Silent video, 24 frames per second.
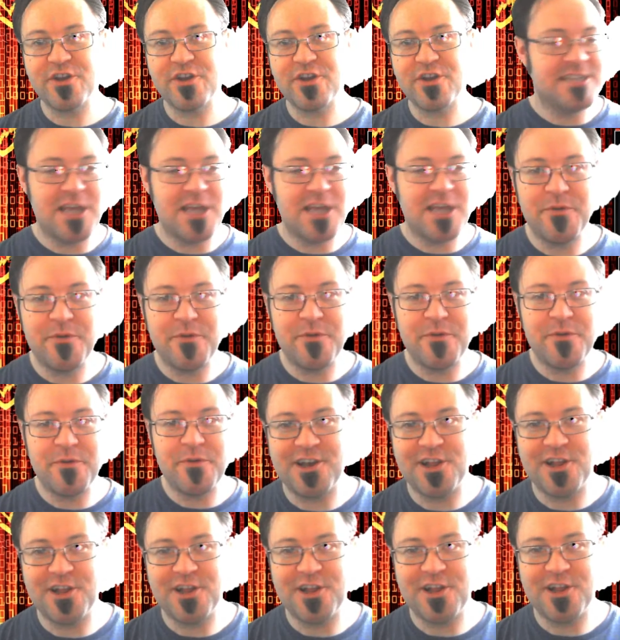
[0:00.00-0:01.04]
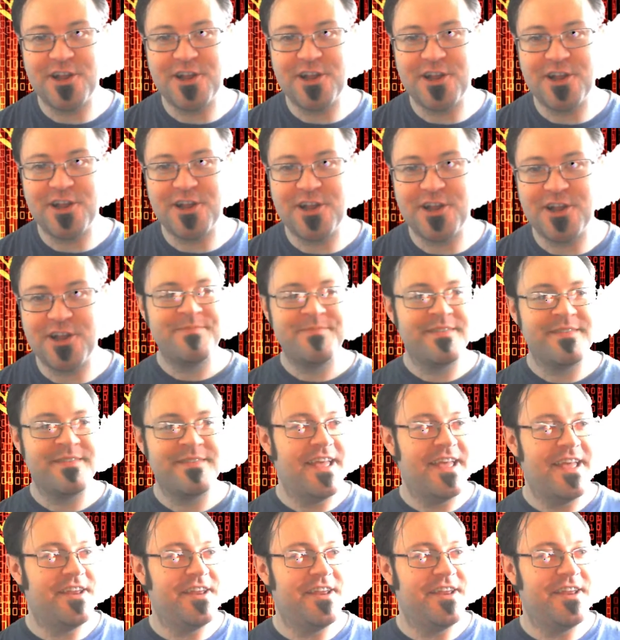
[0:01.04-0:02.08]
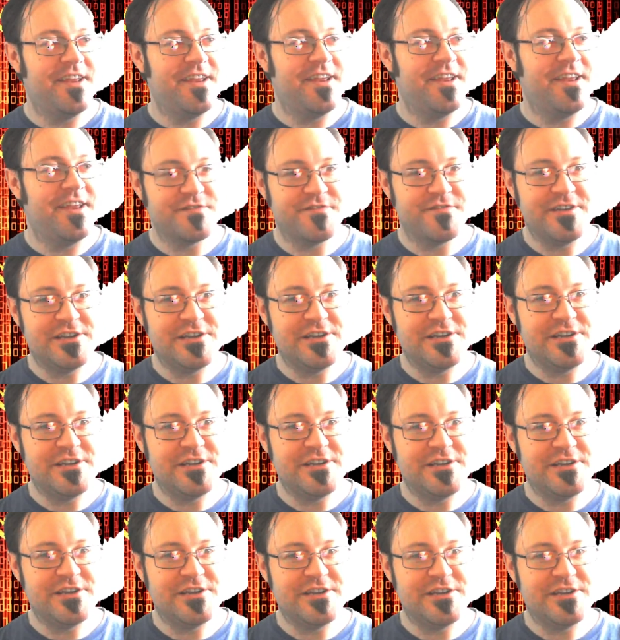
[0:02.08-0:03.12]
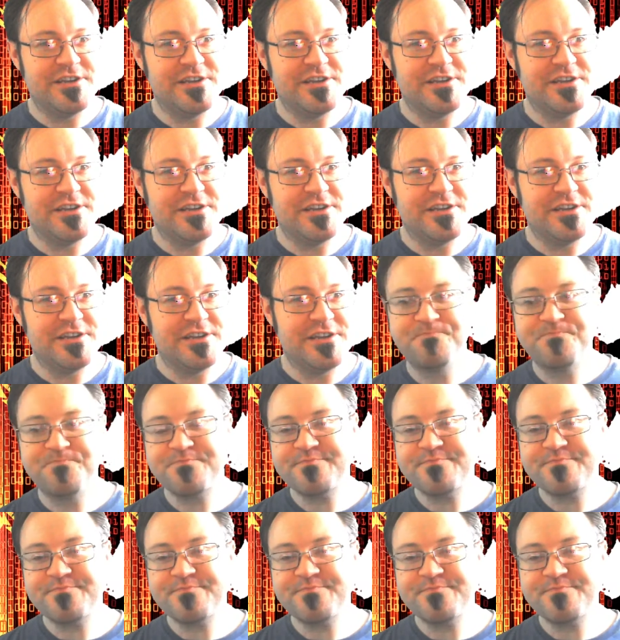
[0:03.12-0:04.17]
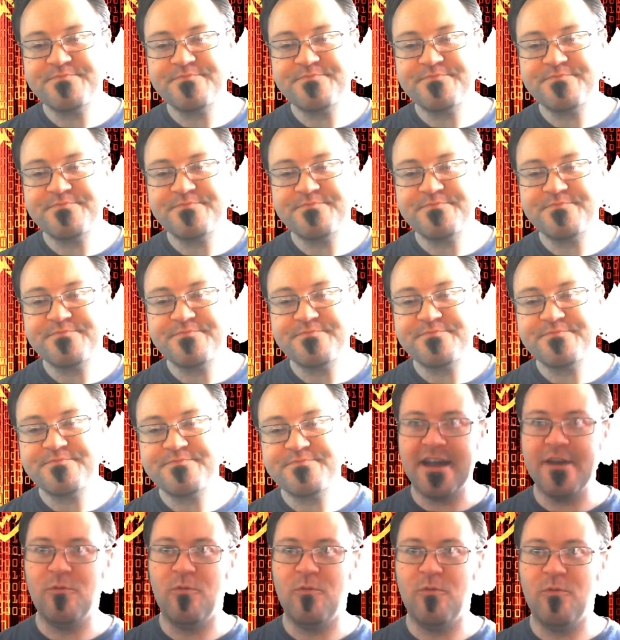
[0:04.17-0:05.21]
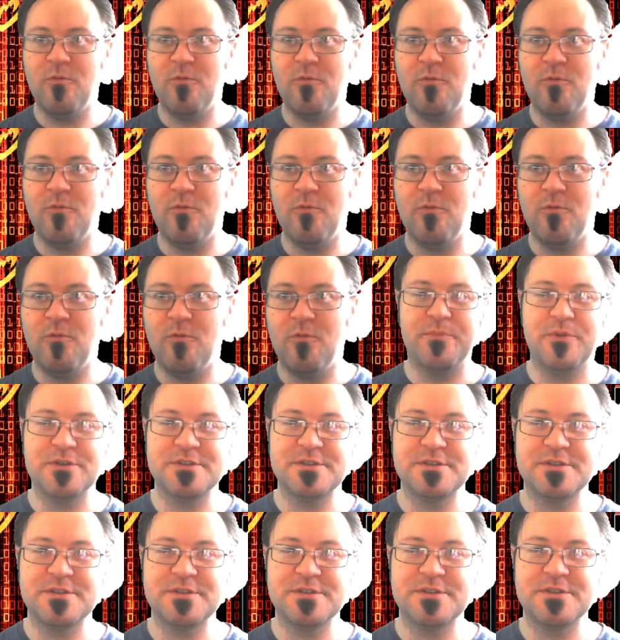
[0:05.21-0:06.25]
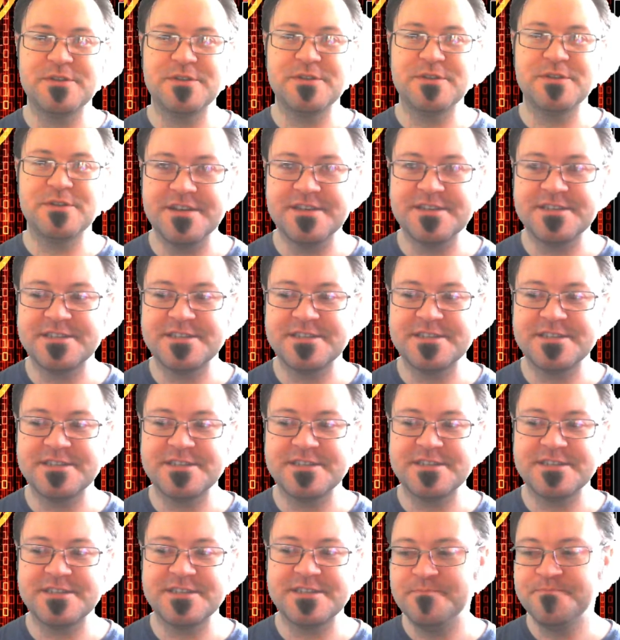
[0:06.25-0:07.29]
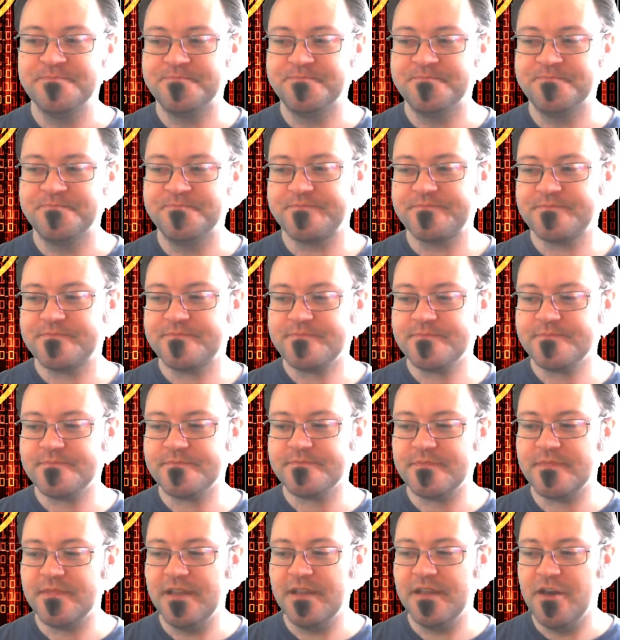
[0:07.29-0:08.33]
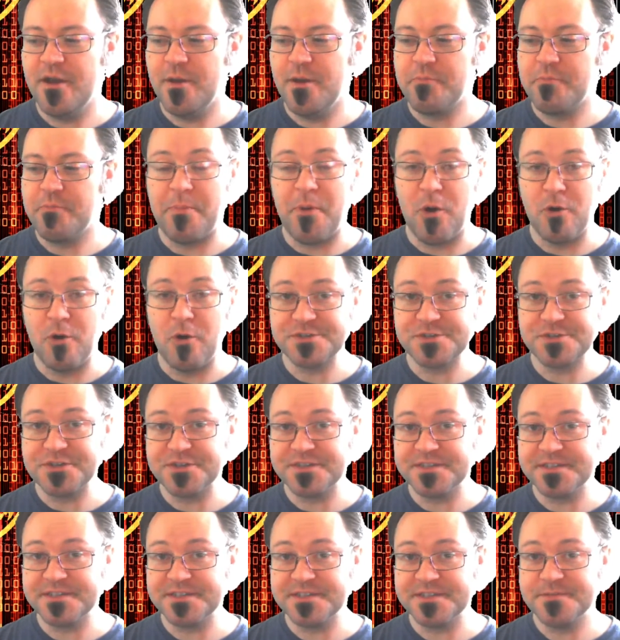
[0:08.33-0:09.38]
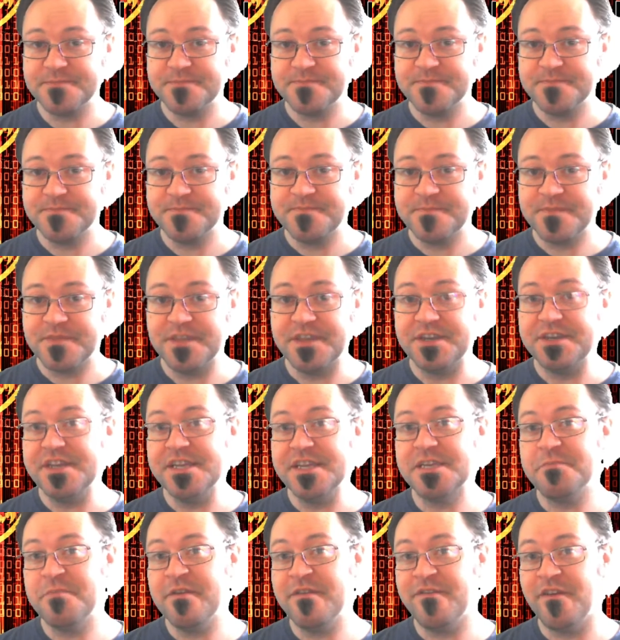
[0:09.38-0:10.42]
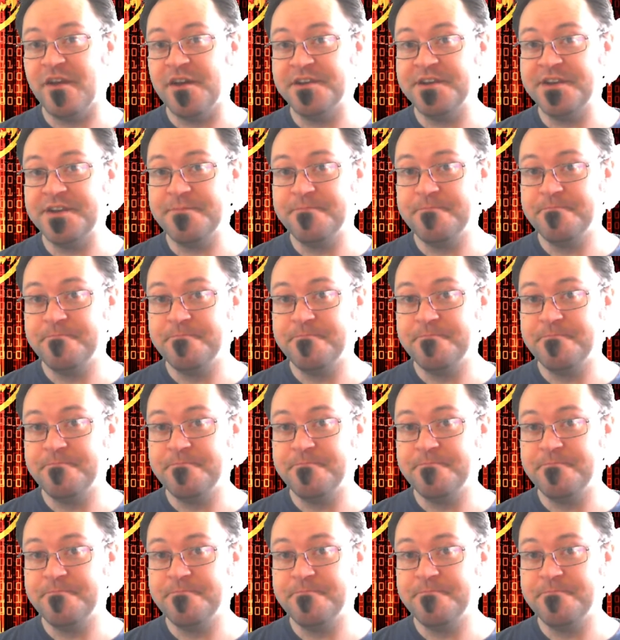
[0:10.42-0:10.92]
Tell me what it's all about, and I would love to feature it on the show for you. Likewise, I want to put some focus on proposals that need to be funded.